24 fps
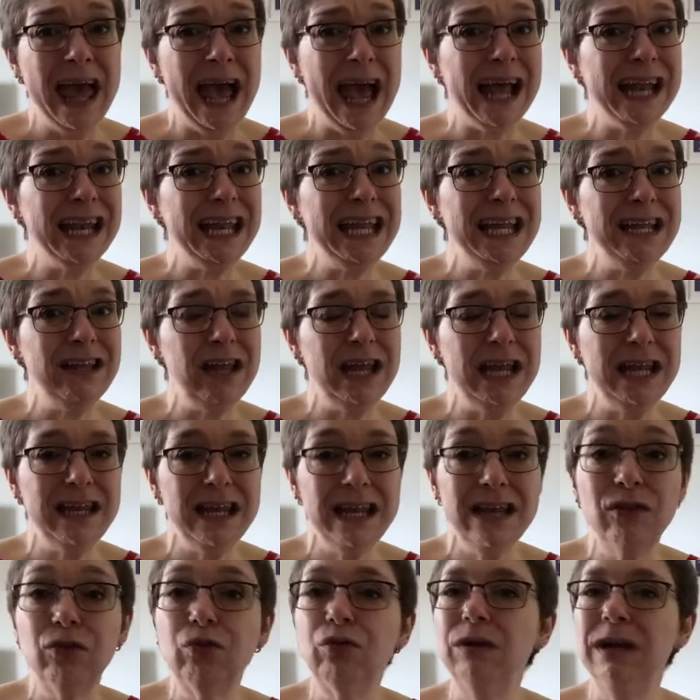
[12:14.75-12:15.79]
And it
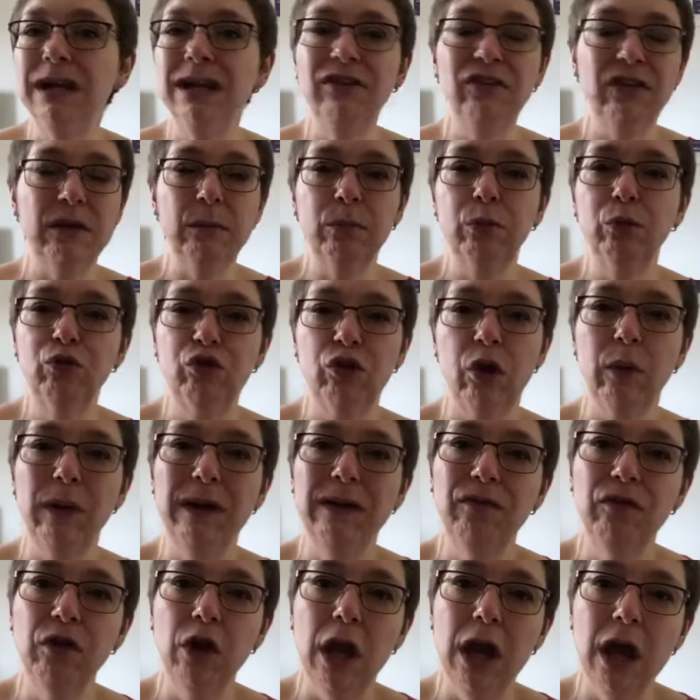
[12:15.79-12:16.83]
is really simple. So
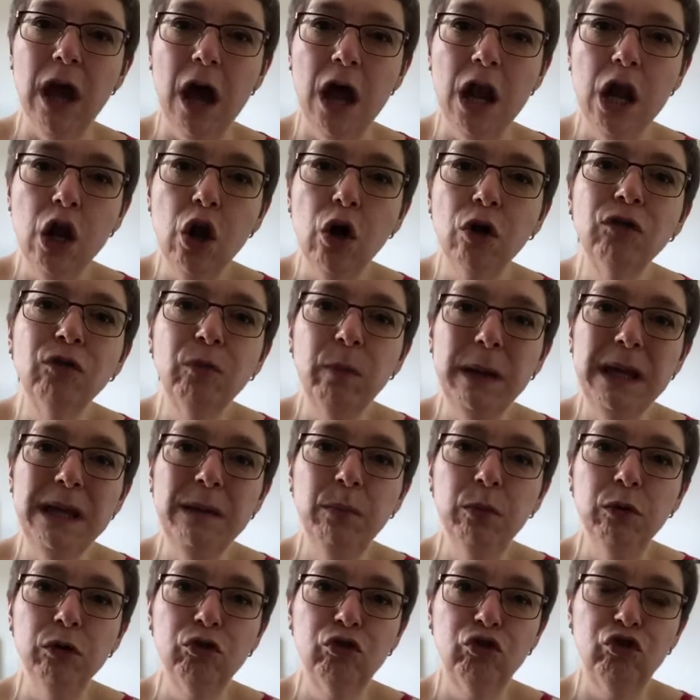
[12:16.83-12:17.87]
if a lot of
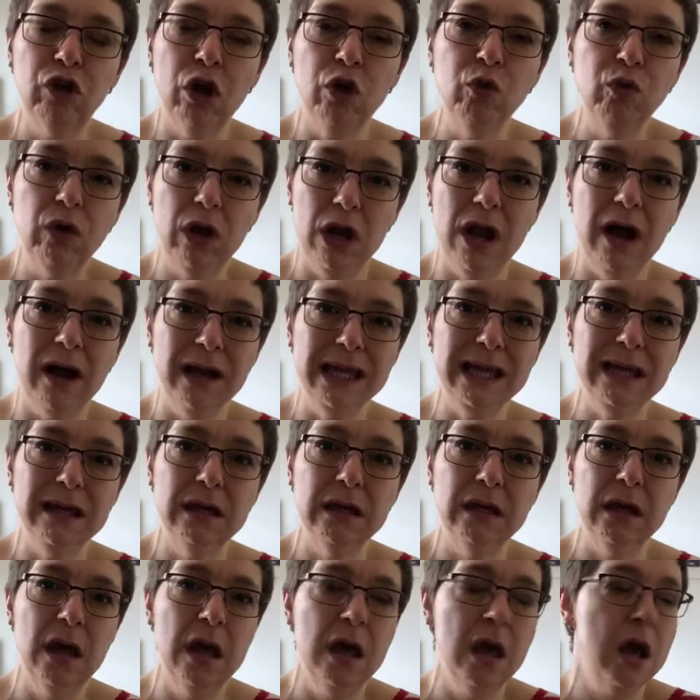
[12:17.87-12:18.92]
people don't
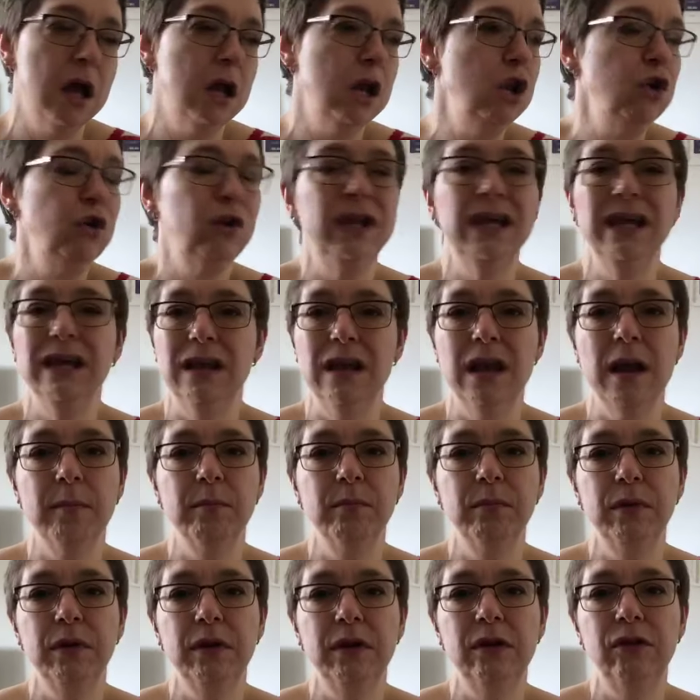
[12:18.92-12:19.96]
like looking at
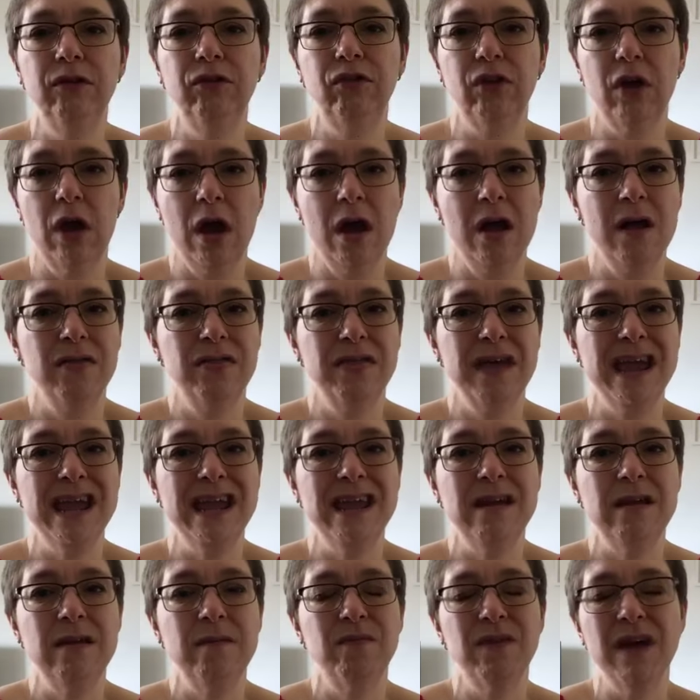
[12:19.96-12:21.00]
numbers,
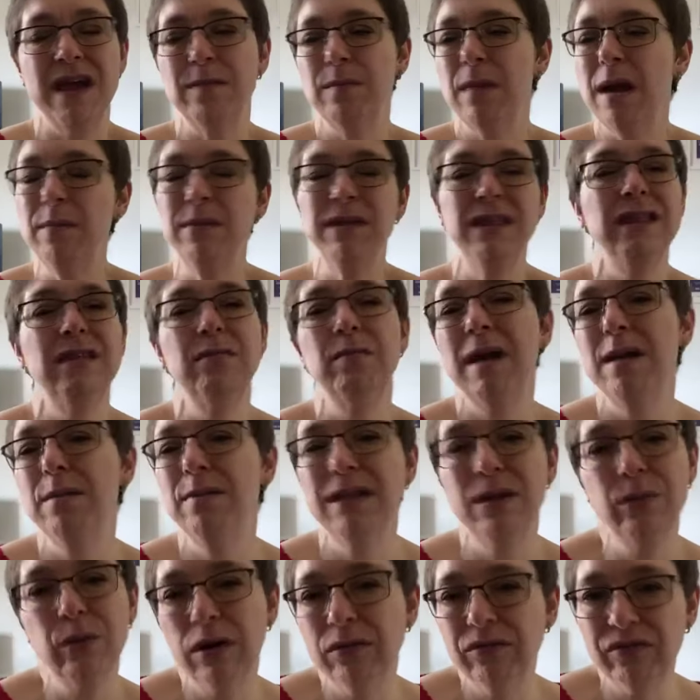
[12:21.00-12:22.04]
they maybe
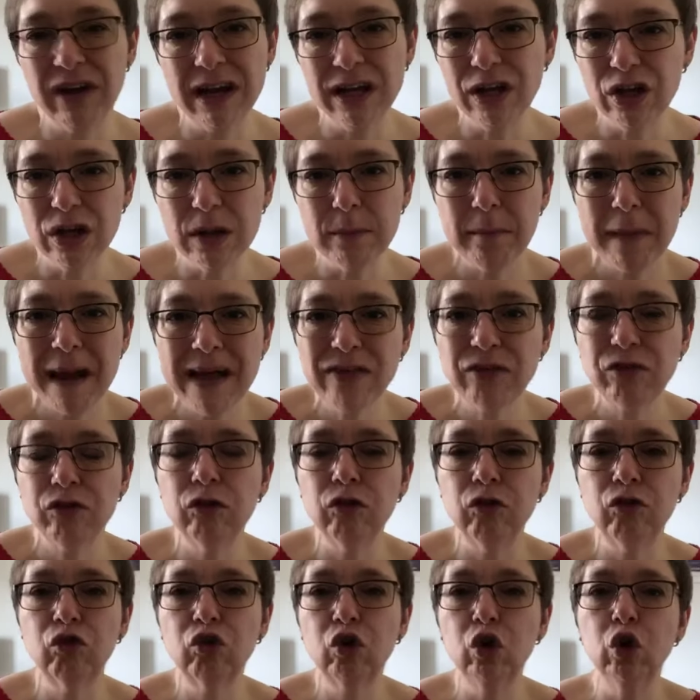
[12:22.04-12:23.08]
they weren't very good at maths
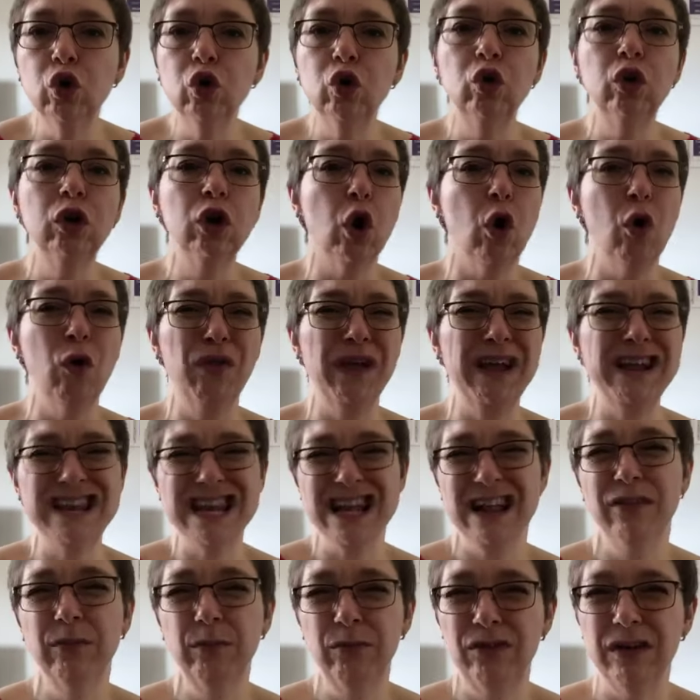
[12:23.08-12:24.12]
at school, or they
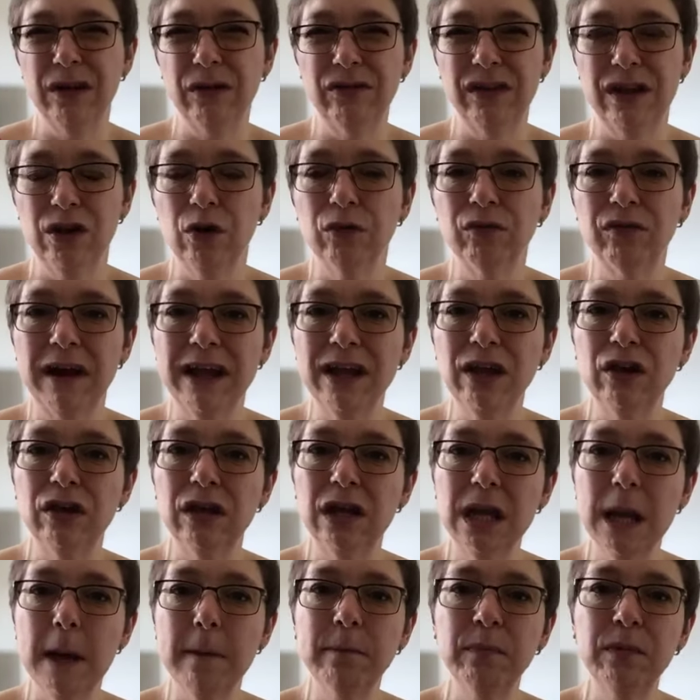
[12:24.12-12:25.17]
tell themselves they're not very good
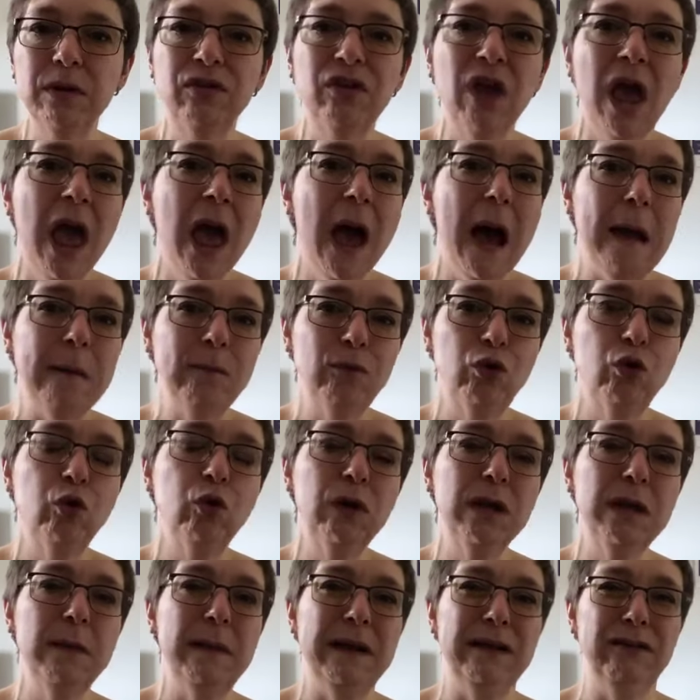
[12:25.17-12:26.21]
at numbers. I'm
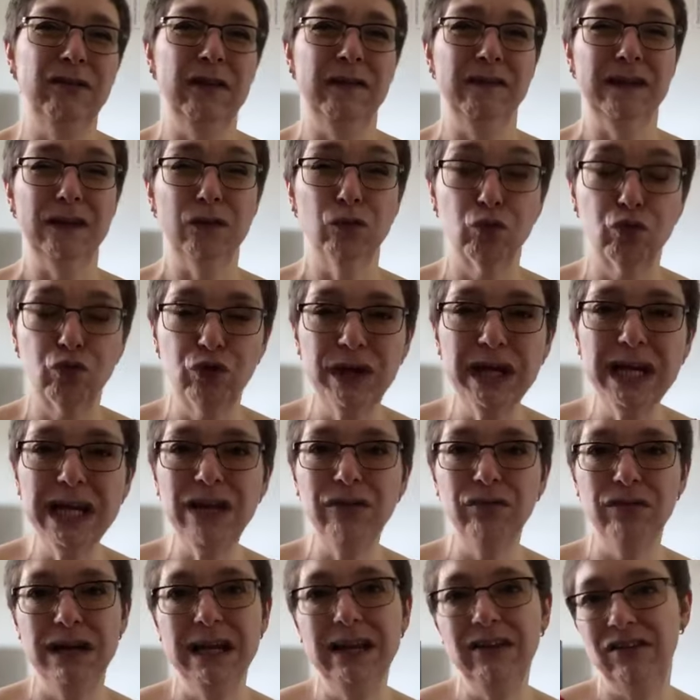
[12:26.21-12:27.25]
talking about something
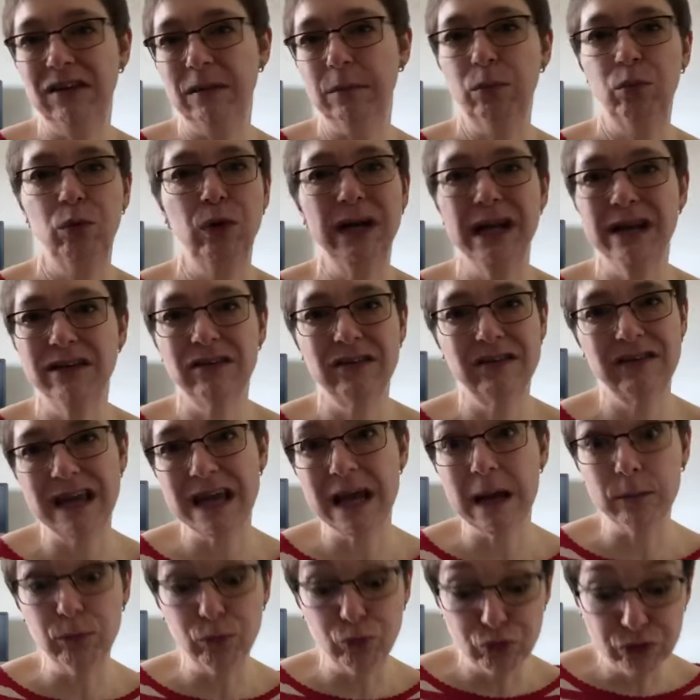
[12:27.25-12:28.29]
really simple, and as I say,
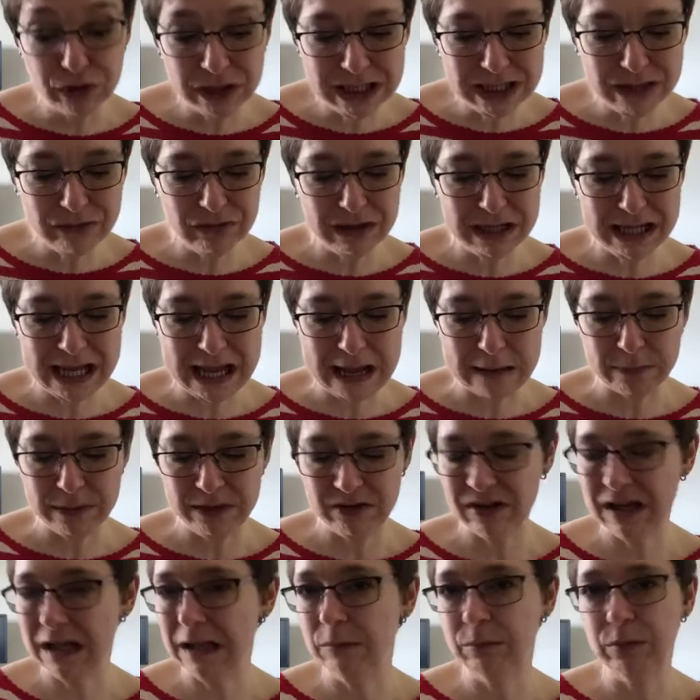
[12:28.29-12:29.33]
I'm really happy
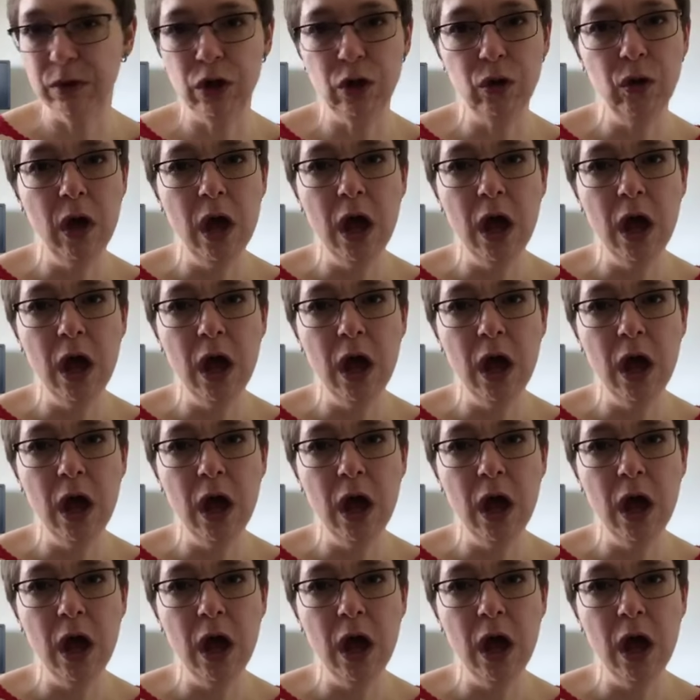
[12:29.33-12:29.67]
to help you